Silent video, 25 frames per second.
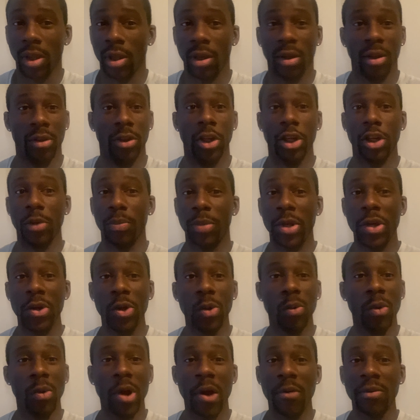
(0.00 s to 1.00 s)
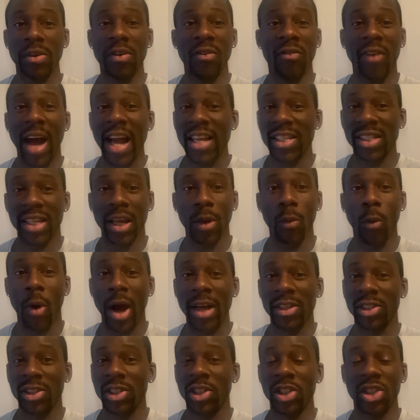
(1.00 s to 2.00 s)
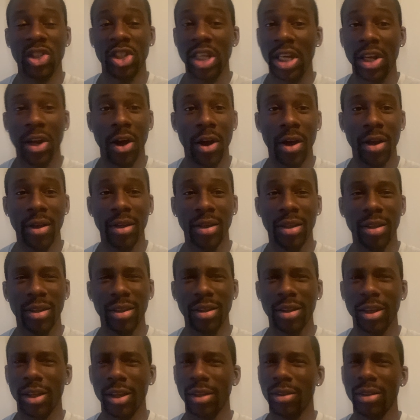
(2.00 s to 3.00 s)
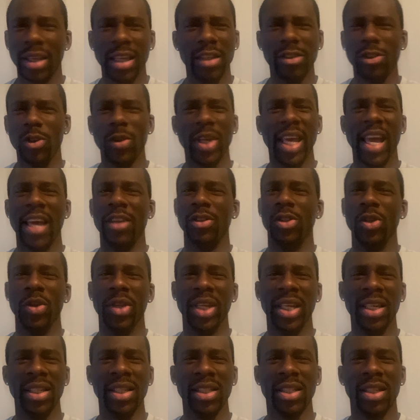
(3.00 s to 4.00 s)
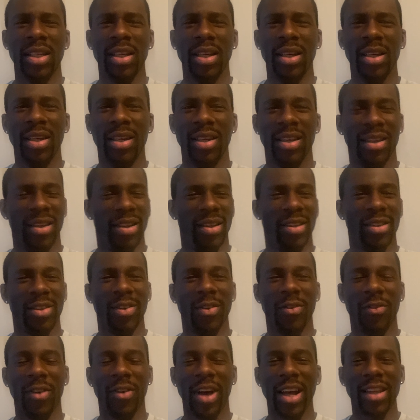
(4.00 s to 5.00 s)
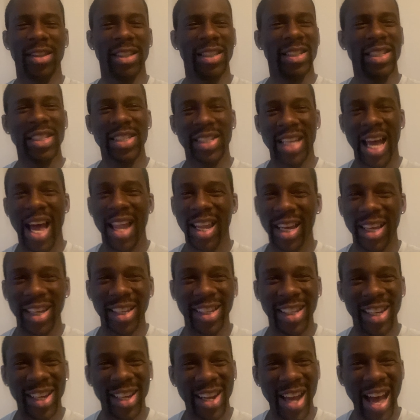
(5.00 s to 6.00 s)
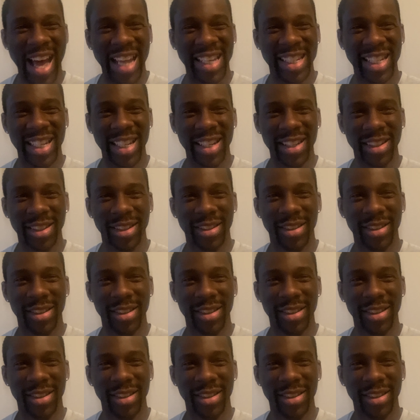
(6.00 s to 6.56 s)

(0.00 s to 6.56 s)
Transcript: their computer, wherever device they watch this shit on. They can't do this. The fuck? Does this sound like a good idea?